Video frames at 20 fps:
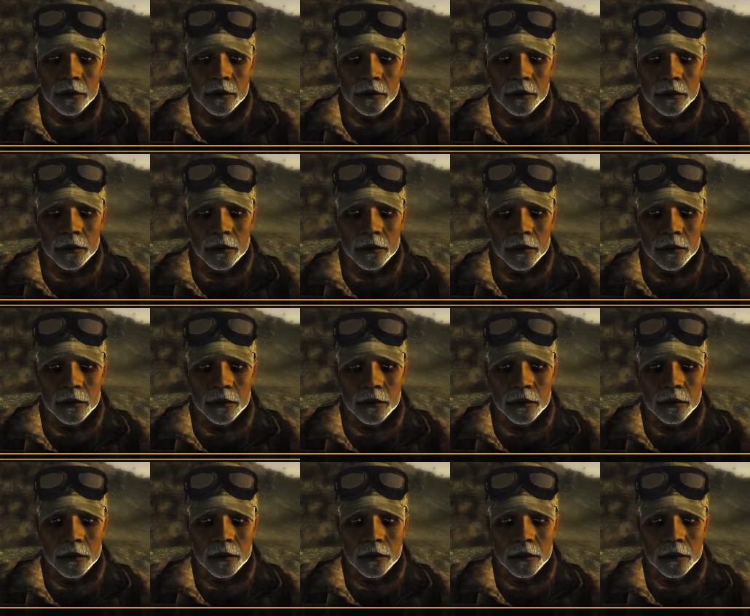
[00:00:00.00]

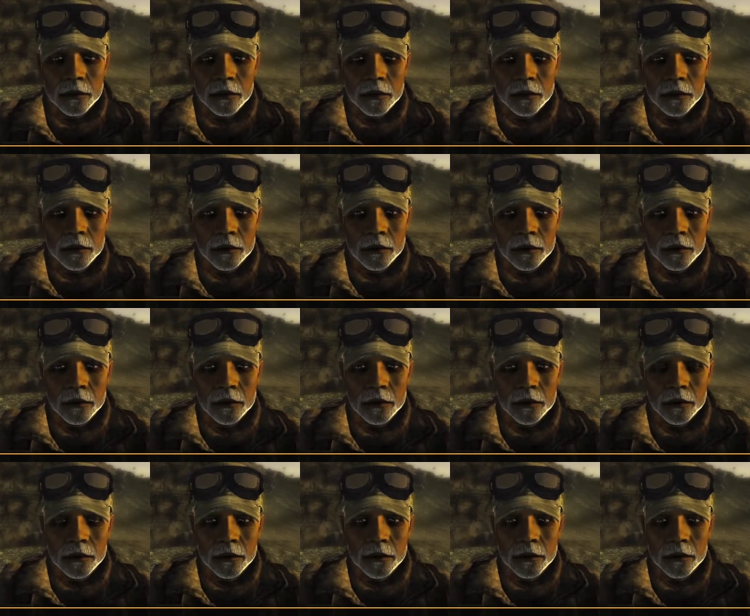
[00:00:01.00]

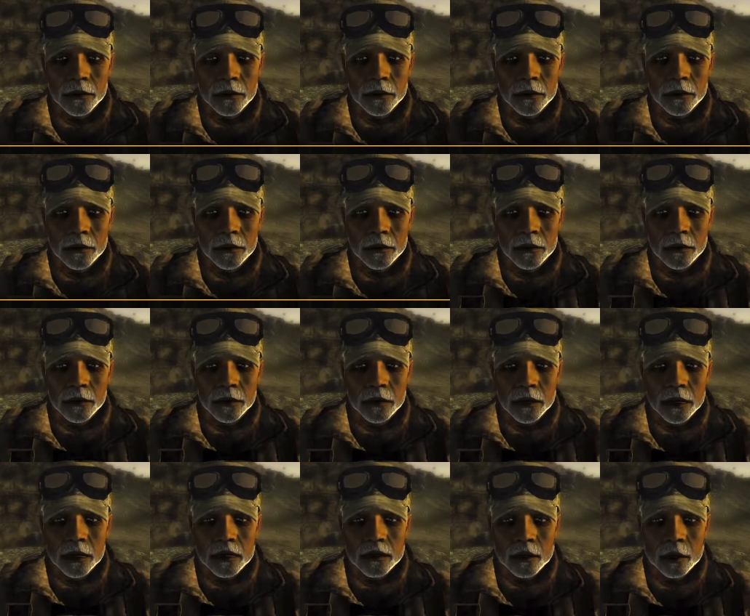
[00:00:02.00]

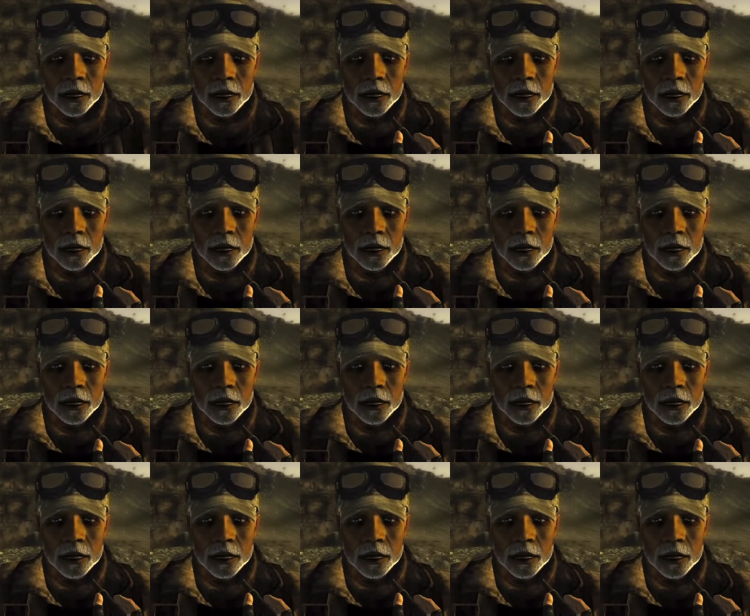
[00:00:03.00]
Nobody speaks.